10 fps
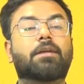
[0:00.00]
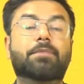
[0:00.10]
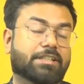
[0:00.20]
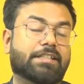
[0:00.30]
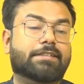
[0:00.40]

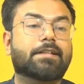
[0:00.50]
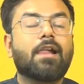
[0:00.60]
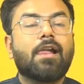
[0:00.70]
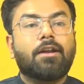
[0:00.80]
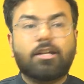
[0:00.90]
liberties.
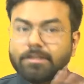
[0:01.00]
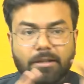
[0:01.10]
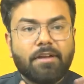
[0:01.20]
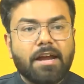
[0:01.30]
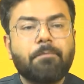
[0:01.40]
Now, this is a
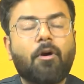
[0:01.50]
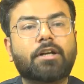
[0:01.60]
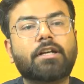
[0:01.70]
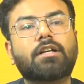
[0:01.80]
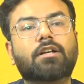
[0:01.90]
very
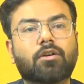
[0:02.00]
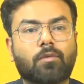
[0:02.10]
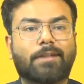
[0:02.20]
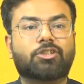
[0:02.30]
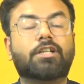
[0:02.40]
important
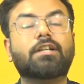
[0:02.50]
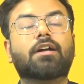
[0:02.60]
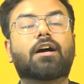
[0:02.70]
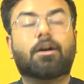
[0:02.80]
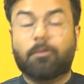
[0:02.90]
question,
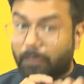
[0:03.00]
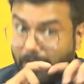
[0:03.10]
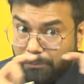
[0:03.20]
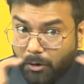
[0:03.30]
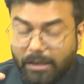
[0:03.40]
a very
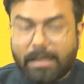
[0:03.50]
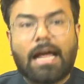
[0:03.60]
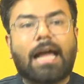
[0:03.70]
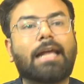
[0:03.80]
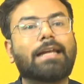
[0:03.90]
important
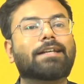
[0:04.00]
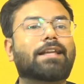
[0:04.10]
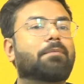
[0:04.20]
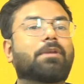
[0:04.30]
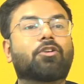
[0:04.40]
line. It
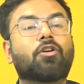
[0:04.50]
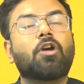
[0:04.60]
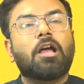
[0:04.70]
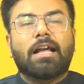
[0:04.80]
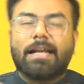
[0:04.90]
can be, you know,
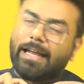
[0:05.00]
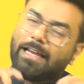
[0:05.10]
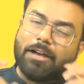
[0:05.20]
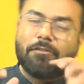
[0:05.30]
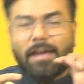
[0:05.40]

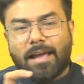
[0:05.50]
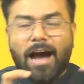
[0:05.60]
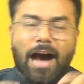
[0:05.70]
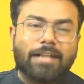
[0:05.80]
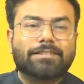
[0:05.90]
in a way
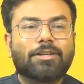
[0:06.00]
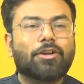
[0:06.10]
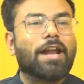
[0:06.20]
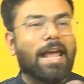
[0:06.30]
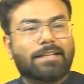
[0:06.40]
asked in
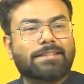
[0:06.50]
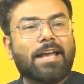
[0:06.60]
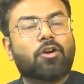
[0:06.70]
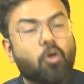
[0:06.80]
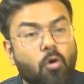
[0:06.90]
your essay
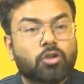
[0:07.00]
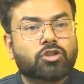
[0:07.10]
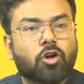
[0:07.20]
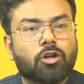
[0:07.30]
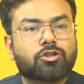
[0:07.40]

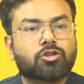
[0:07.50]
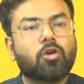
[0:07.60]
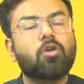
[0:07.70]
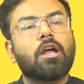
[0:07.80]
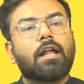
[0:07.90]
quotes
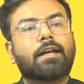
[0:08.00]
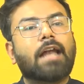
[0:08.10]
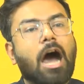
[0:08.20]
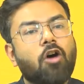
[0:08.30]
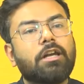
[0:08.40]
also, that
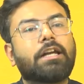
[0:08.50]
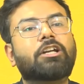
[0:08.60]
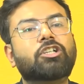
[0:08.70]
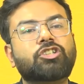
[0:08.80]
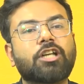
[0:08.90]
how
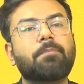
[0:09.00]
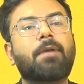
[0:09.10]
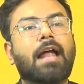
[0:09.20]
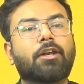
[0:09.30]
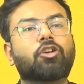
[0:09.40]
leadership
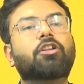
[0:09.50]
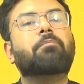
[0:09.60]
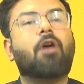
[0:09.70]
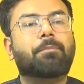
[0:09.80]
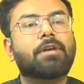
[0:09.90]
and, you know, the
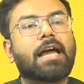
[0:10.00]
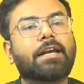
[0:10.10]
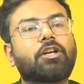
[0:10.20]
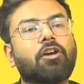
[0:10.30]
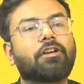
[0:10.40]

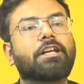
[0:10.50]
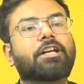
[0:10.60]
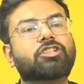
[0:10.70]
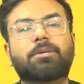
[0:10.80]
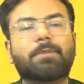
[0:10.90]
popularity of a
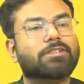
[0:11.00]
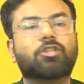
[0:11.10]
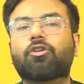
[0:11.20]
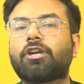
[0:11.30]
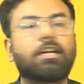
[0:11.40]
leadership
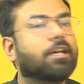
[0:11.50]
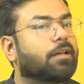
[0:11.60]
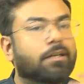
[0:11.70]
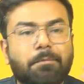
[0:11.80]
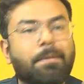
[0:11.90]
doesn't only
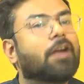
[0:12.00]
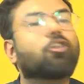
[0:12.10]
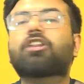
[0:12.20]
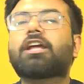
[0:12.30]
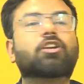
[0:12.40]
depend
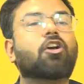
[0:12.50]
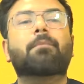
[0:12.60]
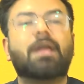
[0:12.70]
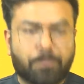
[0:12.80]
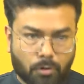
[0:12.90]
on the
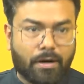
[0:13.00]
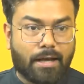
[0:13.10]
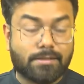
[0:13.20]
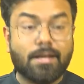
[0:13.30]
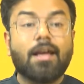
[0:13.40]
economic
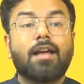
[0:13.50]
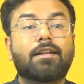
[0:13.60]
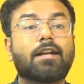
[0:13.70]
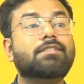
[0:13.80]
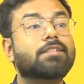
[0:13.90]
progress.
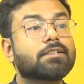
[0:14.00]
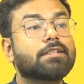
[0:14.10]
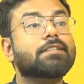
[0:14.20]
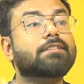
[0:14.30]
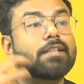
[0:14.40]
There are
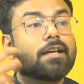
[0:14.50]
certain